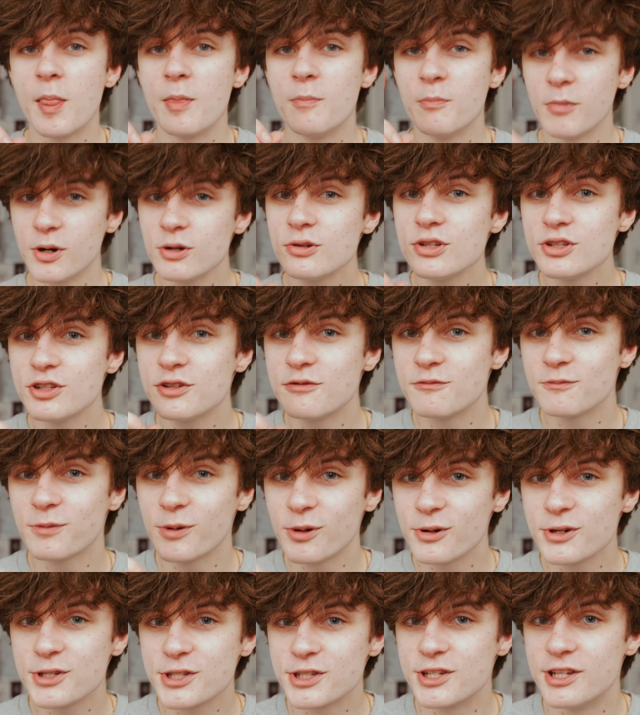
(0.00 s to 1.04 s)
most
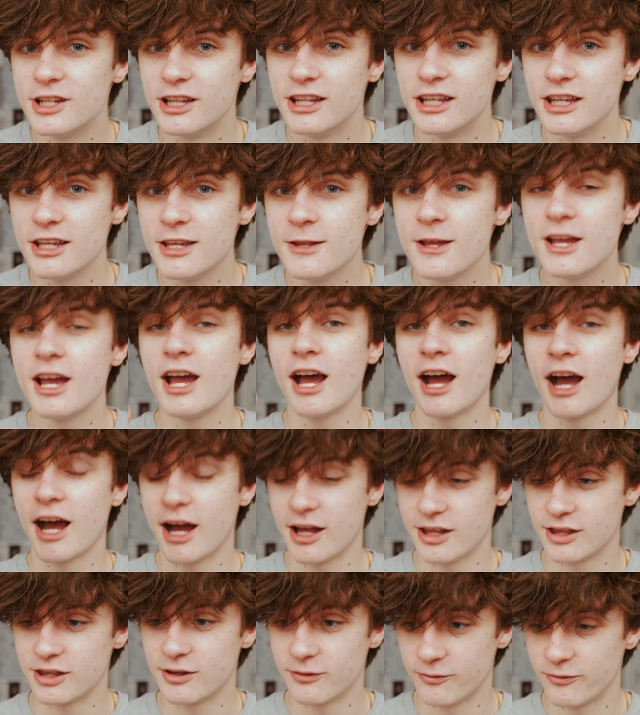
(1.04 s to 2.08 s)
importantly,
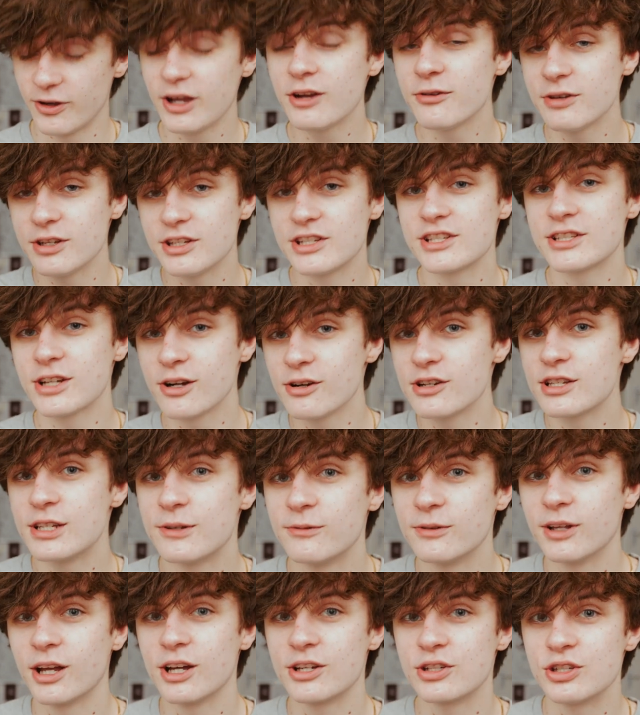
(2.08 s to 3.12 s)
at the very start
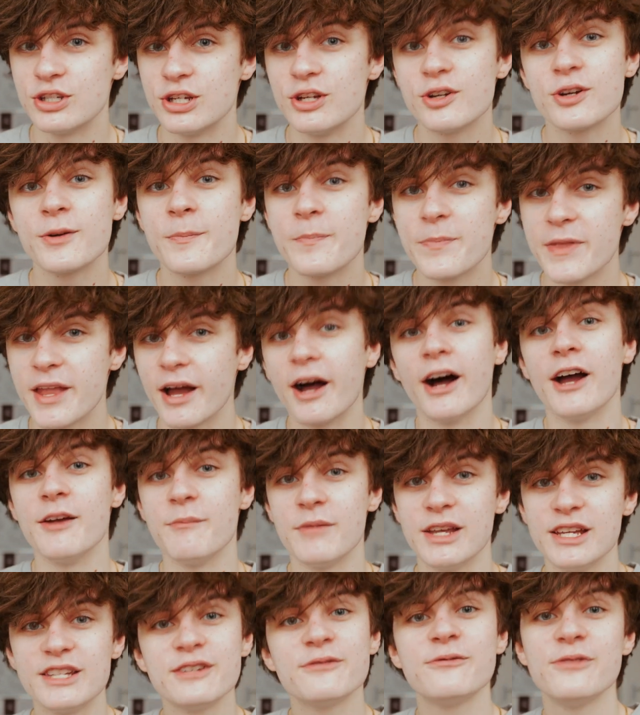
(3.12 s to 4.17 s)
of last year, I
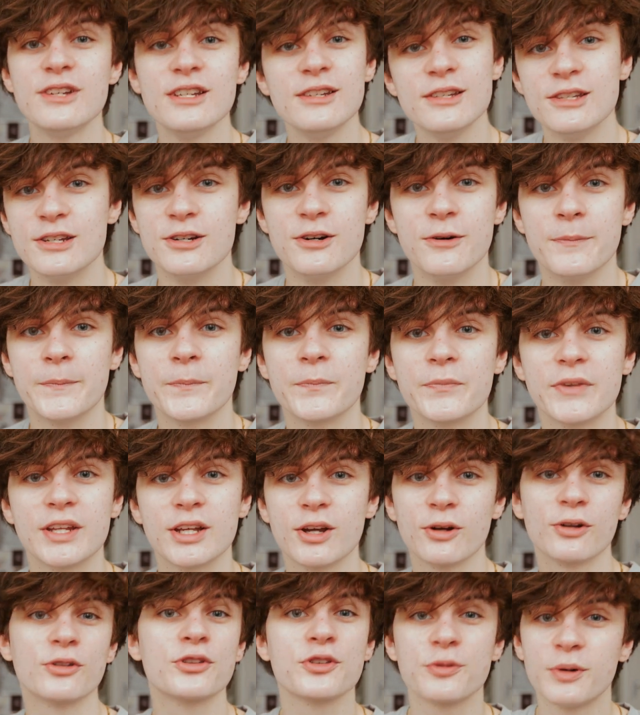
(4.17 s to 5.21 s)
made a video
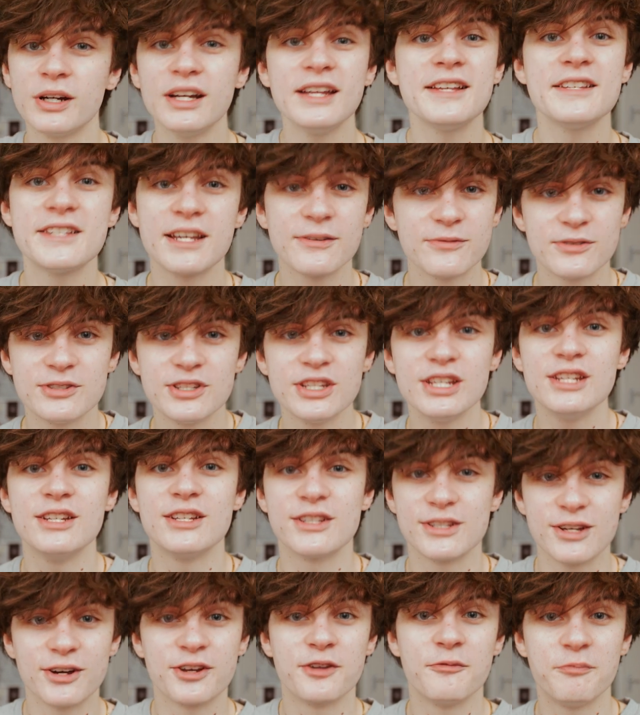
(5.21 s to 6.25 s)
called 2017
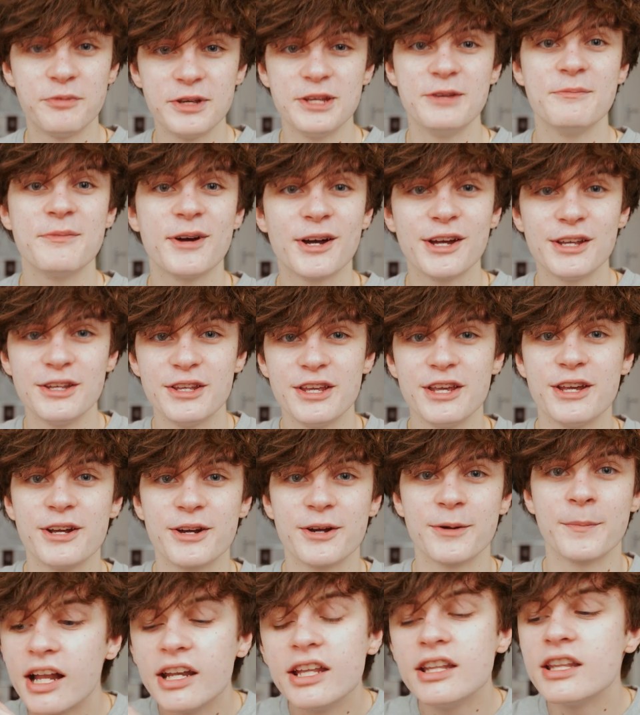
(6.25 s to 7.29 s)
is gonna be my
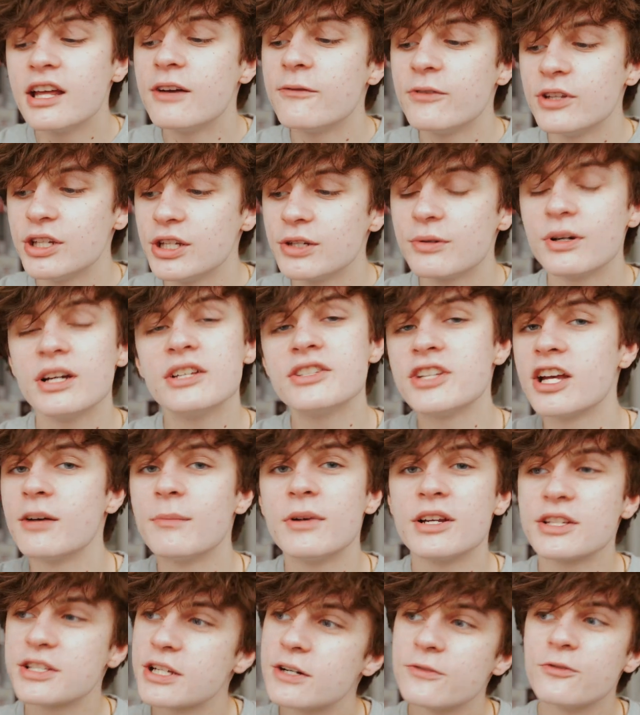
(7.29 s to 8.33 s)
year. And in that video, I set
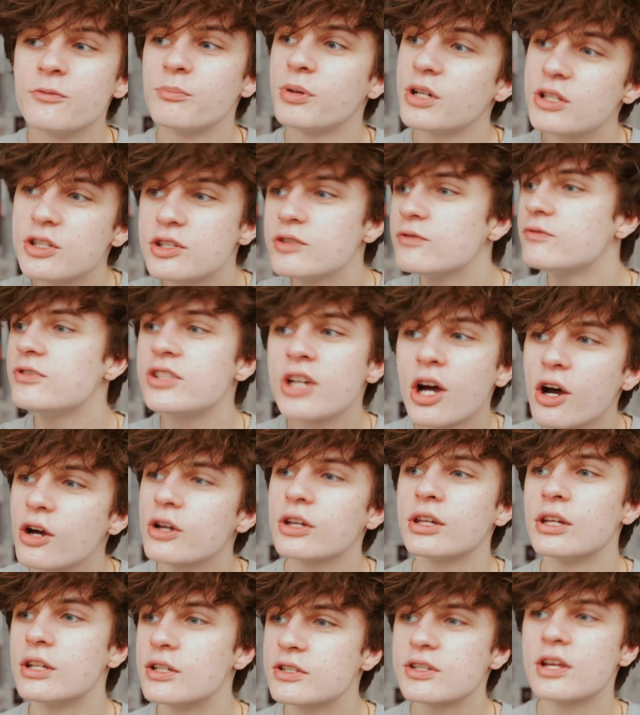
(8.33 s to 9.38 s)
myself a bunch of
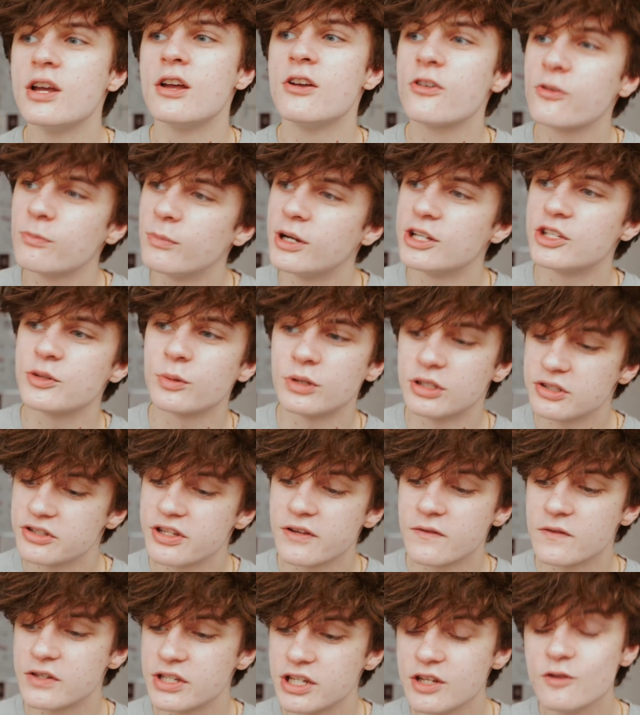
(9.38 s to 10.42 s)
targets for my
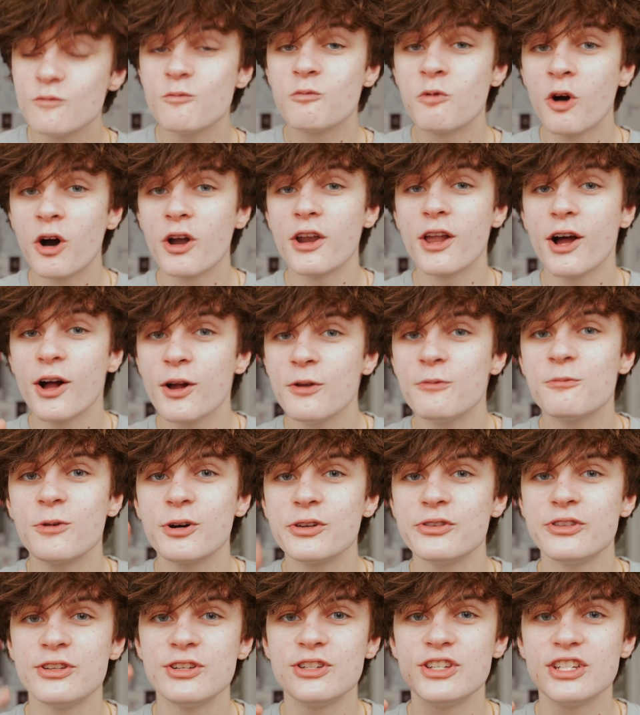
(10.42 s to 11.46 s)
2017, what I
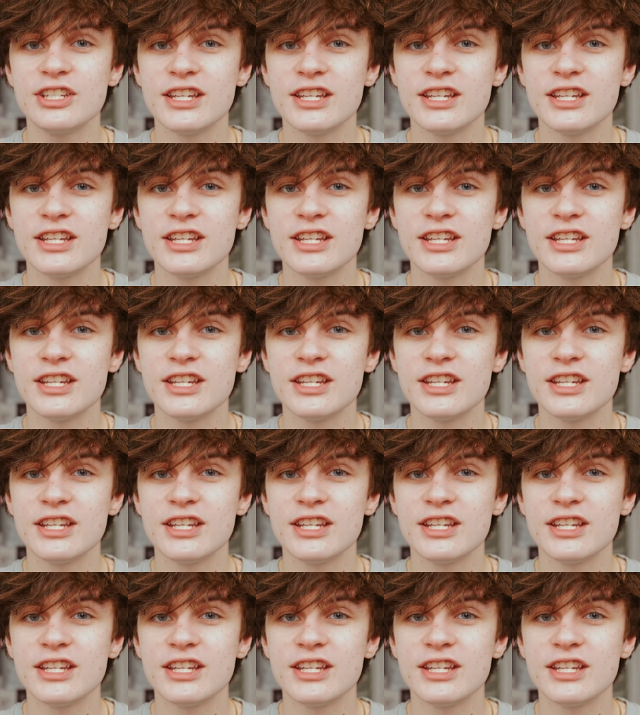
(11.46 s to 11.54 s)
wanted